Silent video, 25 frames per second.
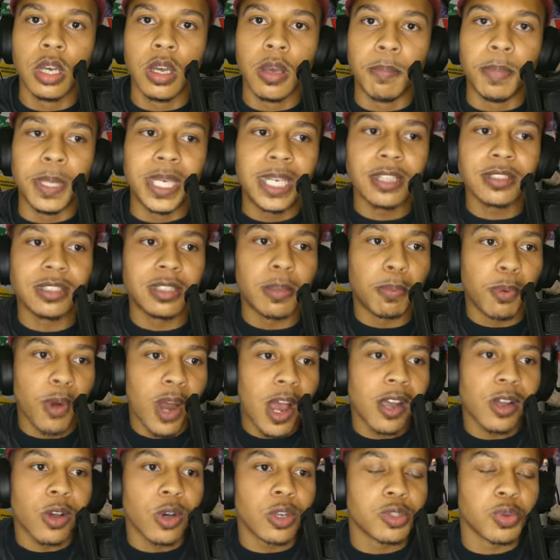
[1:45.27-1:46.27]
because the
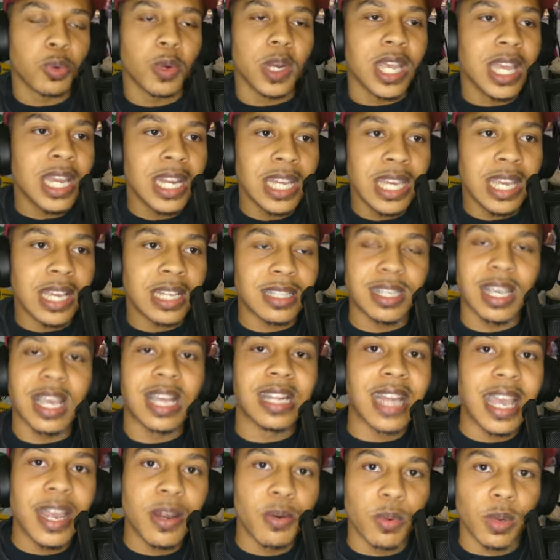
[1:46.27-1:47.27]
Broncos were idiots
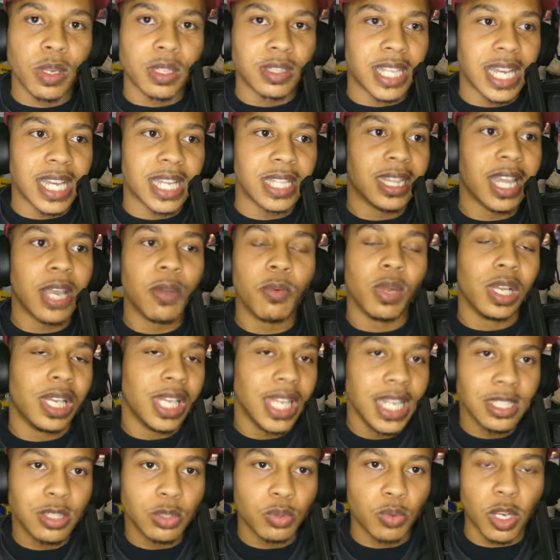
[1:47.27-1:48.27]
and they
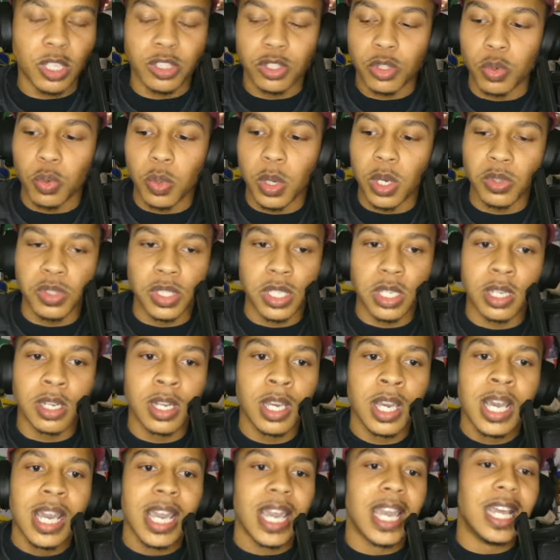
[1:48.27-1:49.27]
released Russell Wilson,
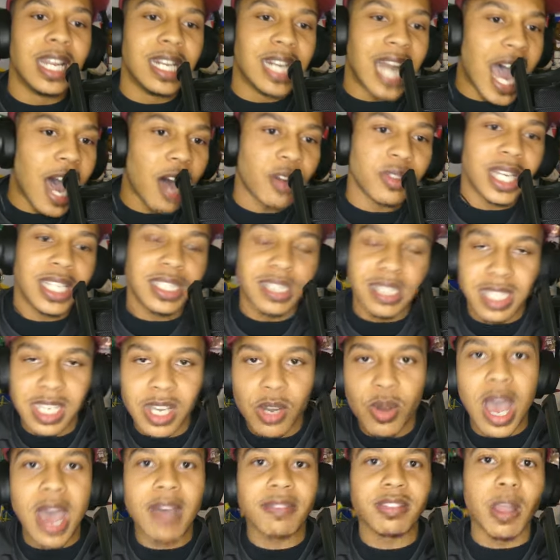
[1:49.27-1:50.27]
and now they still
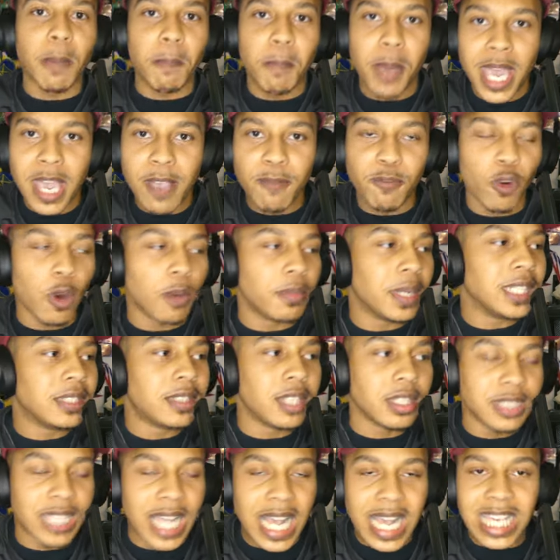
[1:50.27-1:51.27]
have to pay for him. They
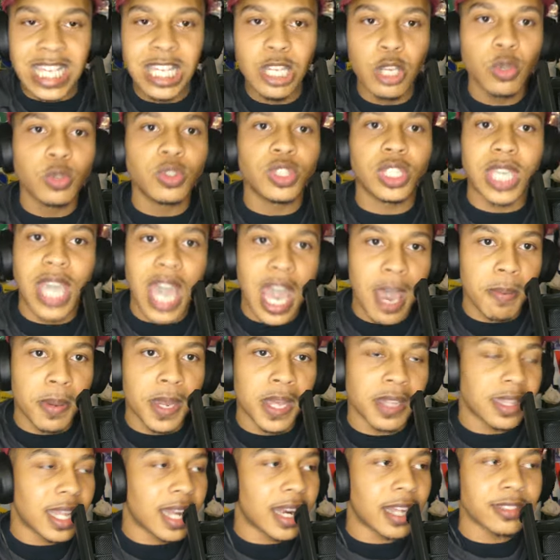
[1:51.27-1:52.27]
took that huge cap
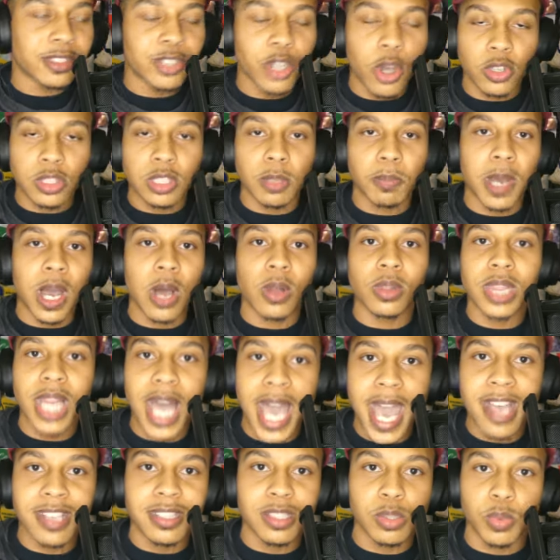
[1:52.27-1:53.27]
hit that I talked about
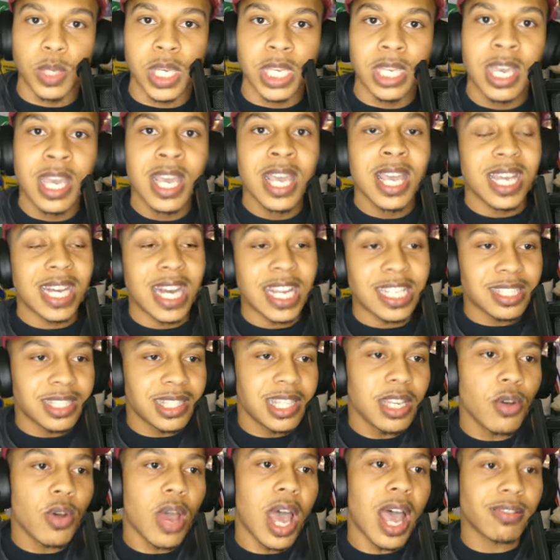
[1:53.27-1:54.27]
last week, and they
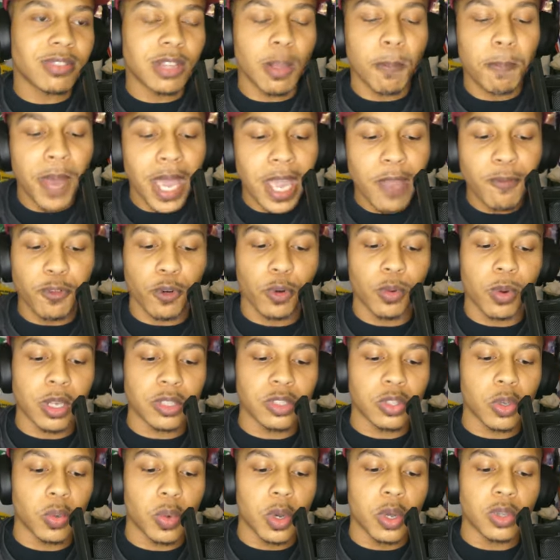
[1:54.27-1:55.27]
still have to pay for
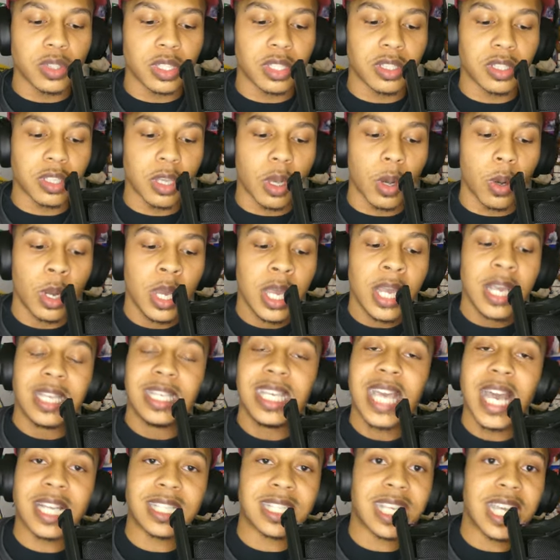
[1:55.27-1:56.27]
Russell Wilson. So
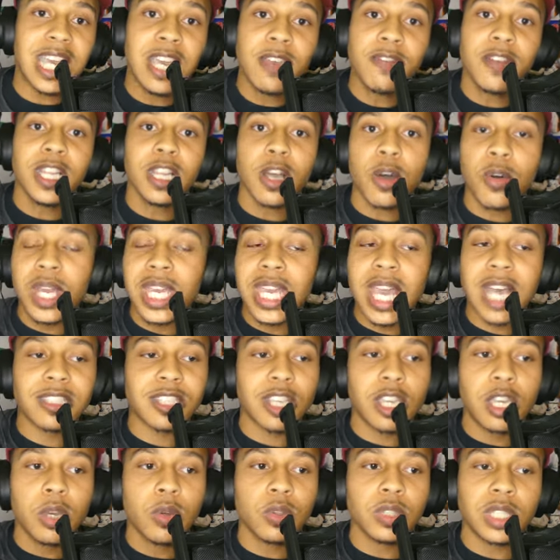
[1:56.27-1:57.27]
yes, even though he has a
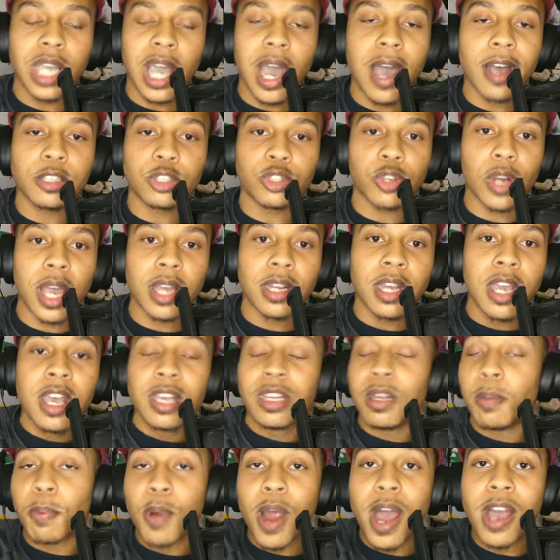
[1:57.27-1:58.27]
huge contract,
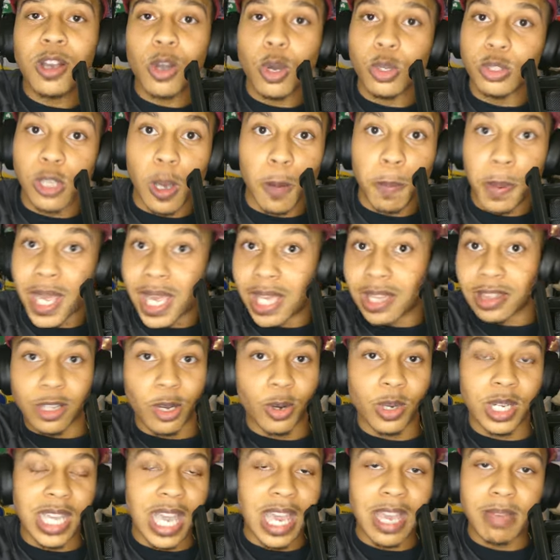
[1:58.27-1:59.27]
the Broncos are paying
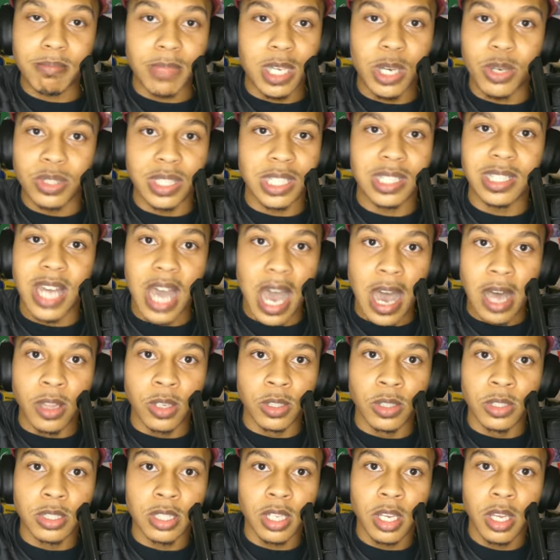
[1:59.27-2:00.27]
$38 million
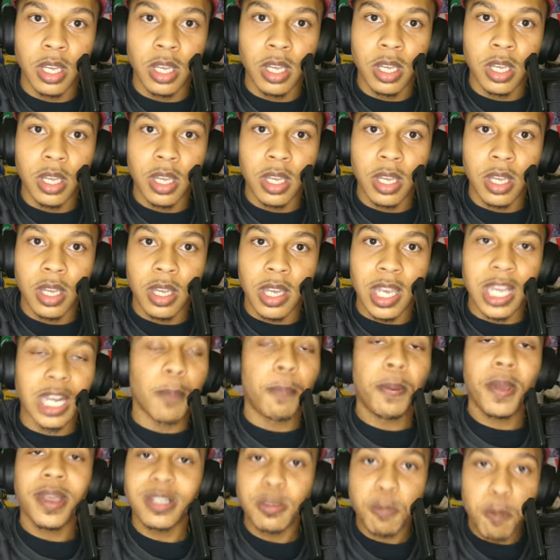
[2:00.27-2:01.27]
and the
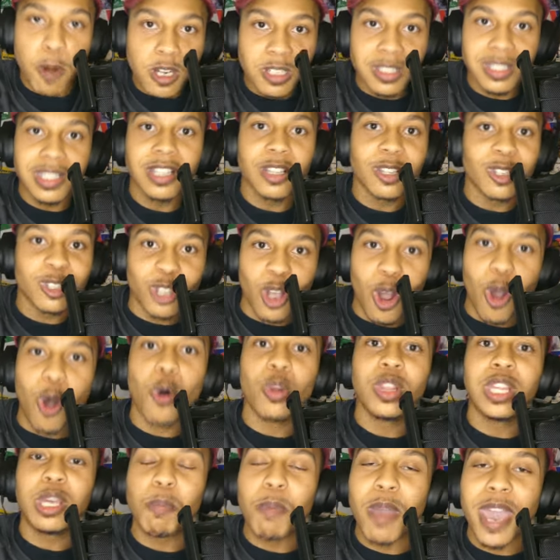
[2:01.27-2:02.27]
Pittsburgh Steelers are
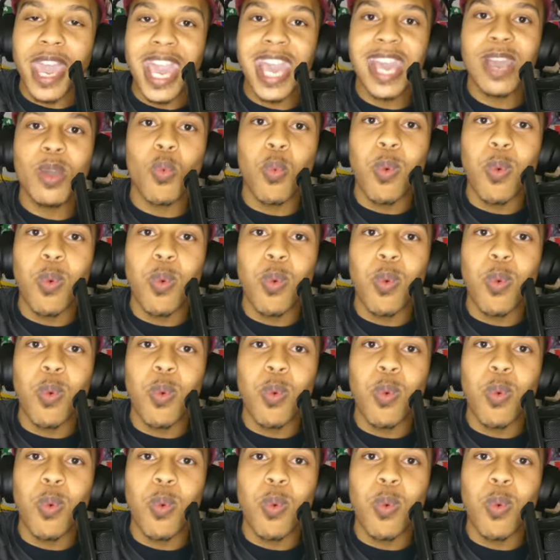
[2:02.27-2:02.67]
only paying